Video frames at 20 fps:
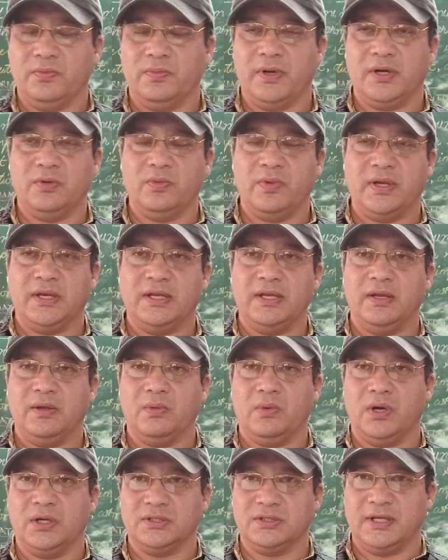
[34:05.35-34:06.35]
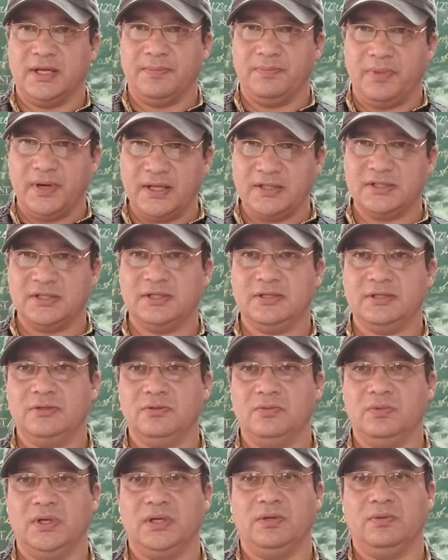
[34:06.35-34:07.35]
But when he was embraced,
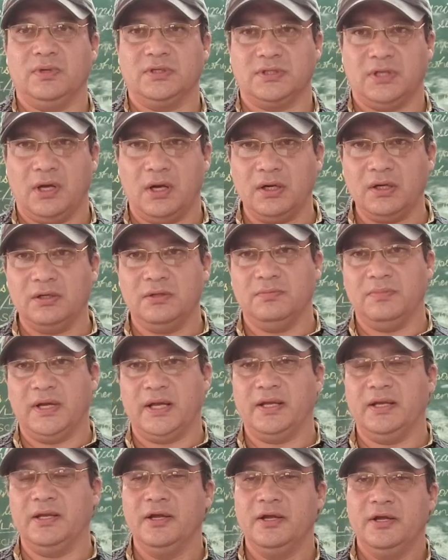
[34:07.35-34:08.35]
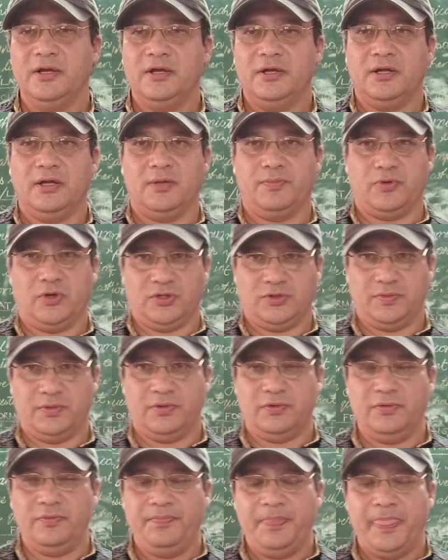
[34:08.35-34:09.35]
when he was hugged by
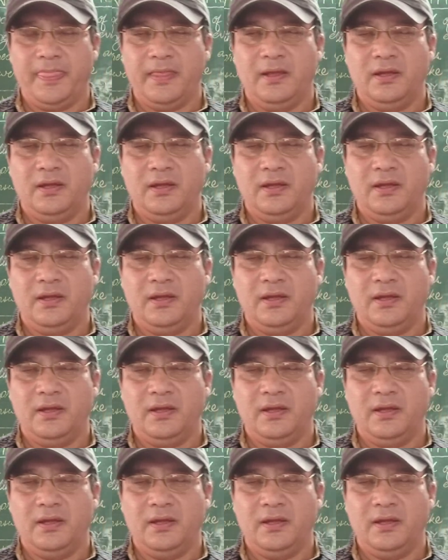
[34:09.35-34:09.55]
Prospero,